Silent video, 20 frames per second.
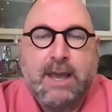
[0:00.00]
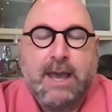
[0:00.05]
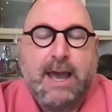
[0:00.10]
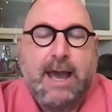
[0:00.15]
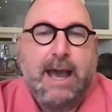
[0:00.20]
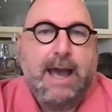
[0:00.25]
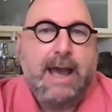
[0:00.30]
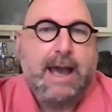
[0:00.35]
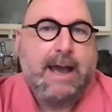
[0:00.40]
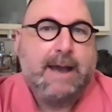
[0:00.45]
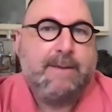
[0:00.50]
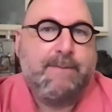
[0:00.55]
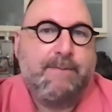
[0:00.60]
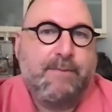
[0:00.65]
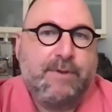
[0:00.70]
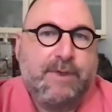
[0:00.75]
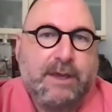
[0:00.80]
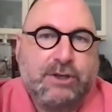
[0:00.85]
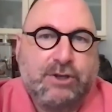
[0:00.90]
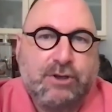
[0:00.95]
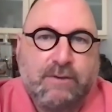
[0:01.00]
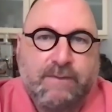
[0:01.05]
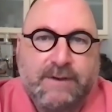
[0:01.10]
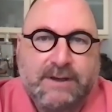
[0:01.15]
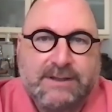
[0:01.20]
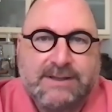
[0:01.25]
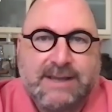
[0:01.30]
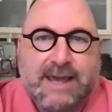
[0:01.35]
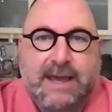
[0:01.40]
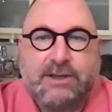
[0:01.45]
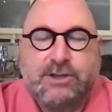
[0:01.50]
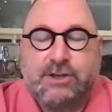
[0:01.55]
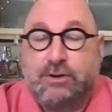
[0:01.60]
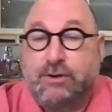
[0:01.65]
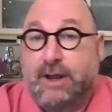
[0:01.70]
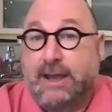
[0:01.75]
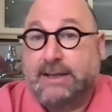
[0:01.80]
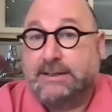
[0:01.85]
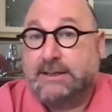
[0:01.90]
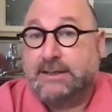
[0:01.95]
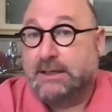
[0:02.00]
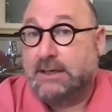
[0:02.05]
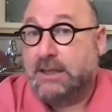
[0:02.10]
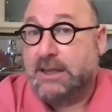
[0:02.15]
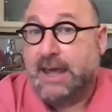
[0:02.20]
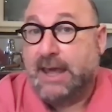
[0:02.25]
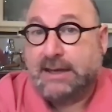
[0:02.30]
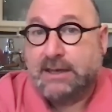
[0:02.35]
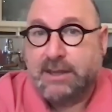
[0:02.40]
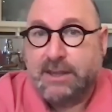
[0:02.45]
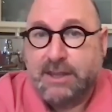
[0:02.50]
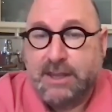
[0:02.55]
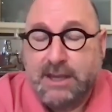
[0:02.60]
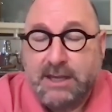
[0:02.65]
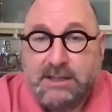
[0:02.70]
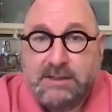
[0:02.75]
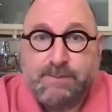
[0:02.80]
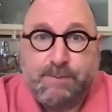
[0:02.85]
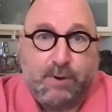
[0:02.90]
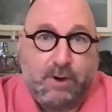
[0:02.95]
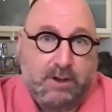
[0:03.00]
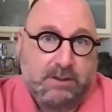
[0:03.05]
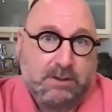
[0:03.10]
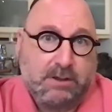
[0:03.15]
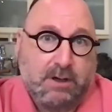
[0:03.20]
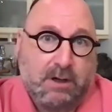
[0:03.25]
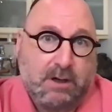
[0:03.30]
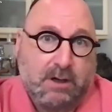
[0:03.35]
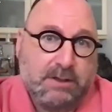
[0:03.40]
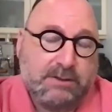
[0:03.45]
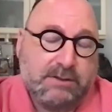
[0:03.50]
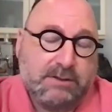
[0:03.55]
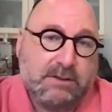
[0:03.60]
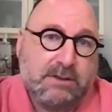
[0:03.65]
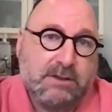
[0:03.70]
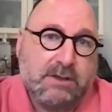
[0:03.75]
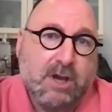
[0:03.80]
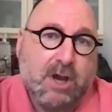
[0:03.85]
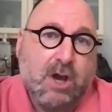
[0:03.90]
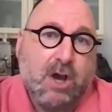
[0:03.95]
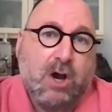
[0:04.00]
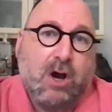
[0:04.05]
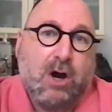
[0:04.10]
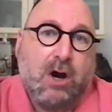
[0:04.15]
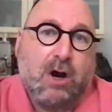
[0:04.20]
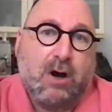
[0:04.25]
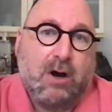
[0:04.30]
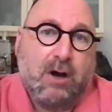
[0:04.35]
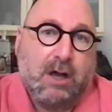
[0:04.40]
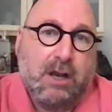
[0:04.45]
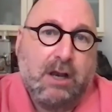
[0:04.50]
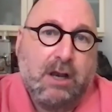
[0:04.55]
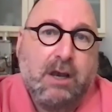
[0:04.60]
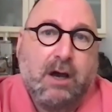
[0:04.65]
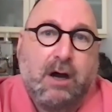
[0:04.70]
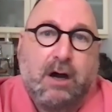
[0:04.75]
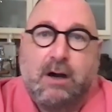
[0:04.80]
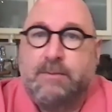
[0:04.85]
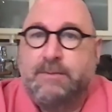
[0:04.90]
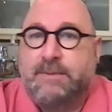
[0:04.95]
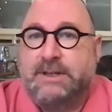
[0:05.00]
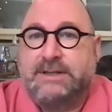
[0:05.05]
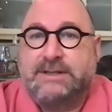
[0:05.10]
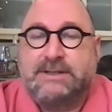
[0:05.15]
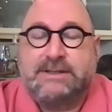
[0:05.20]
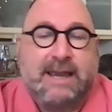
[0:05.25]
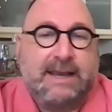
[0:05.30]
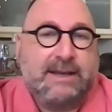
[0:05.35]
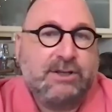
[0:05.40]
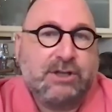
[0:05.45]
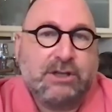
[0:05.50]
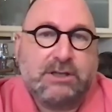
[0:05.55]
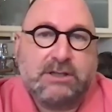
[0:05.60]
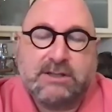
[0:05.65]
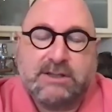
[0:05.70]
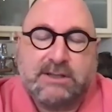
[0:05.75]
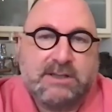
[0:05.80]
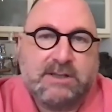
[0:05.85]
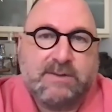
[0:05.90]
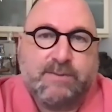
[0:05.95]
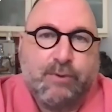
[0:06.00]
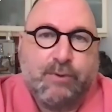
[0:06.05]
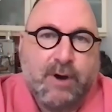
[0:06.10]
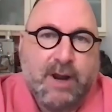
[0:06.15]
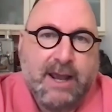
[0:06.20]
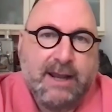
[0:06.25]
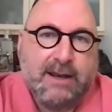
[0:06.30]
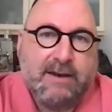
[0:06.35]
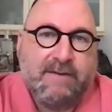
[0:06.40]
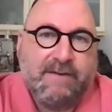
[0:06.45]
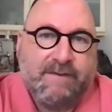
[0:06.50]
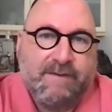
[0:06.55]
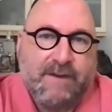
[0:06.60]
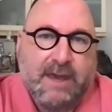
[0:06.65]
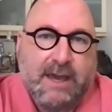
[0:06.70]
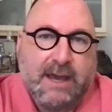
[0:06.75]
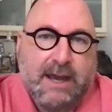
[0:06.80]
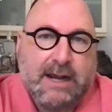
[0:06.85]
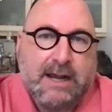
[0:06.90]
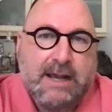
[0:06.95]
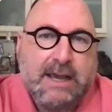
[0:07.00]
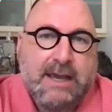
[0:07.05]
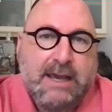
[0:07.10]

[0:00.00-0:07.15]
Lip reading: that you've exaggerated, that these podcasts are alarmist and just spread fear.